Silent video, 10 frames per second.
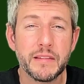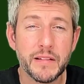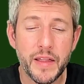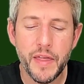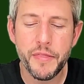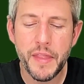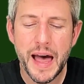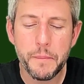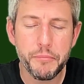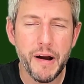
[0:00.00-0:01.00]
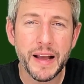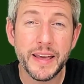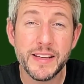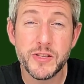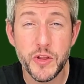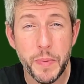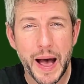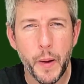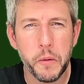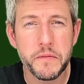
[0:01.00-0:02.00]
and then that bracket is to the
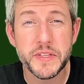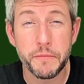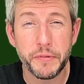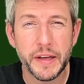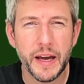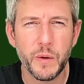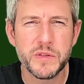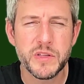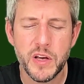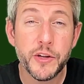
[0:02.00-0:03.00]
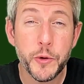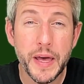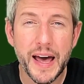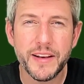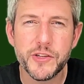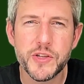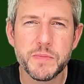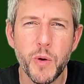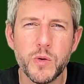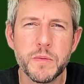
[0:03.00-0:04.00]
power of something else, you can just
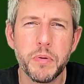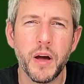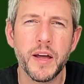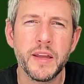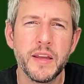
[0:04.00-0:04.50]
multiply